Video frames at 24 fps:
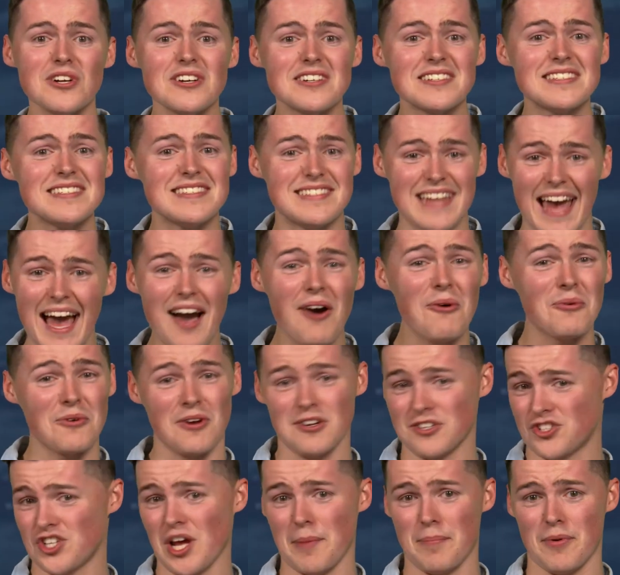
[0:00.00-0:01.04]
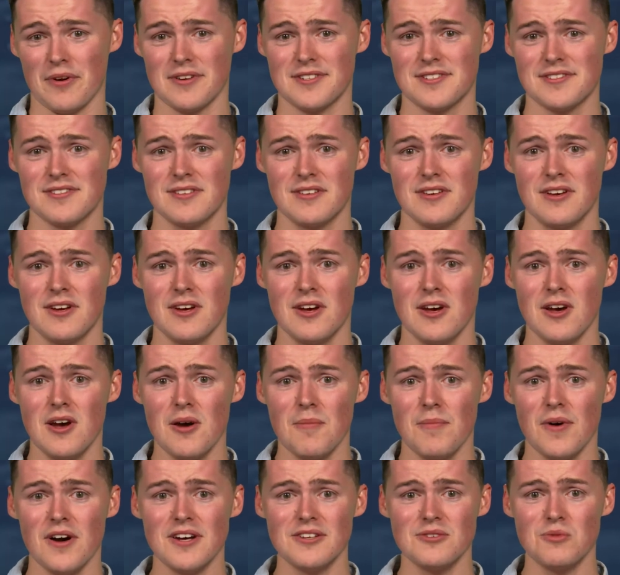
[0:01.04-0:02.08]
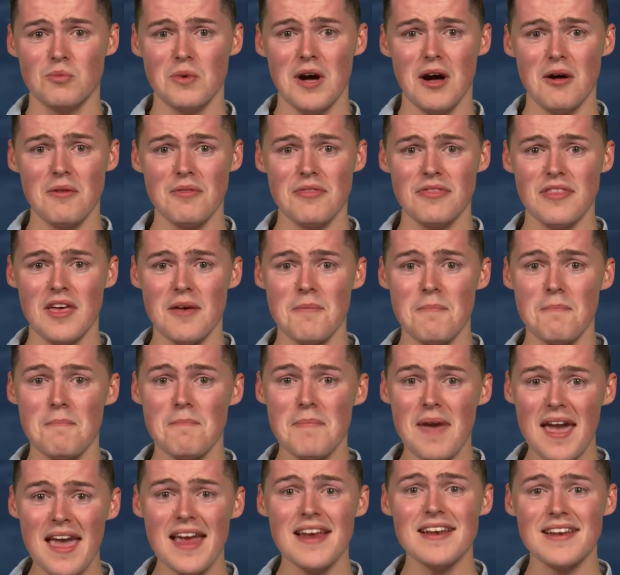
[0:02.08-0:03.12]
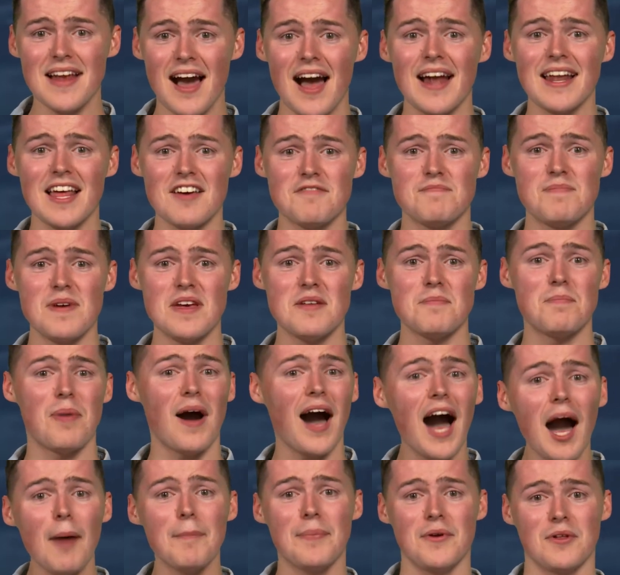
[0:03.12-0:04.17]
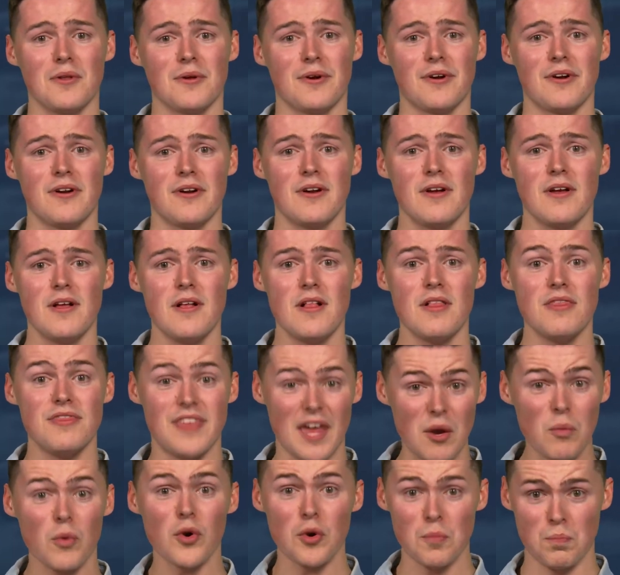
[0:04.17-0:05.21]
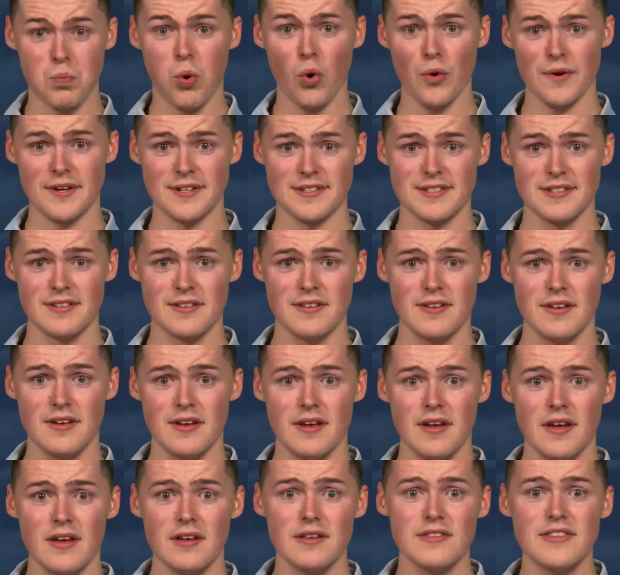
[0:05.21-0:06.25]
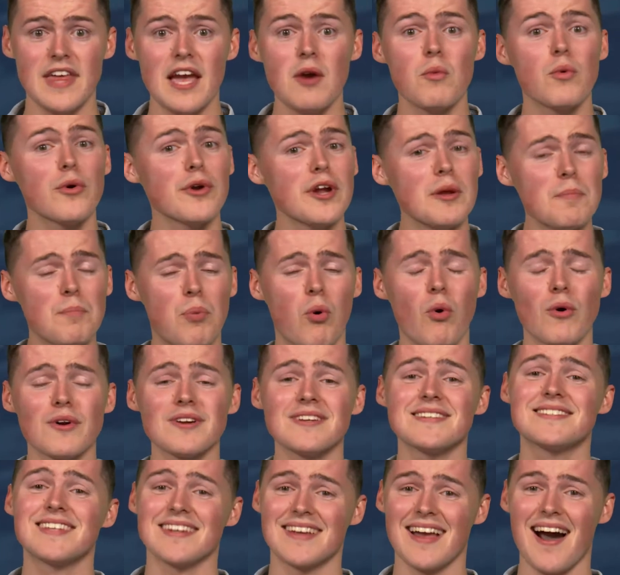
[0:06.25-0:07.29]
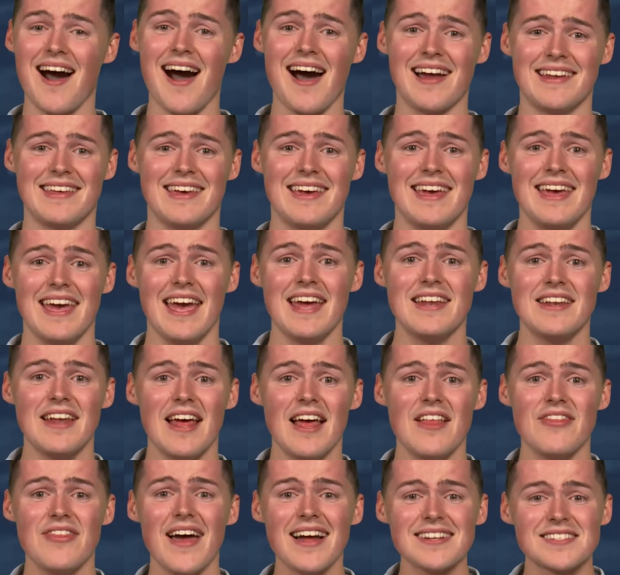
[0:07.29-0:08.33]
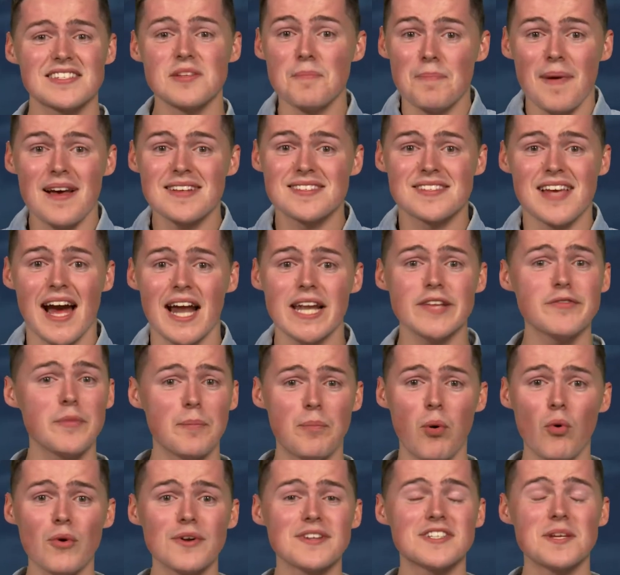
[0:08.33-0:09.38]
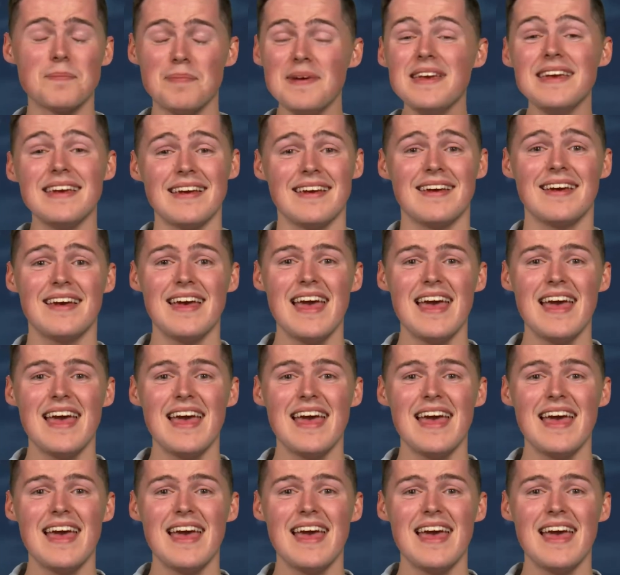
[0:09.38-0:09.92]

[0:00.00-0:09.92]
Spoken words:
looked down on shepherds, but while they may not have been popular, they were important. They were important to God, and that's the best kind of important to be.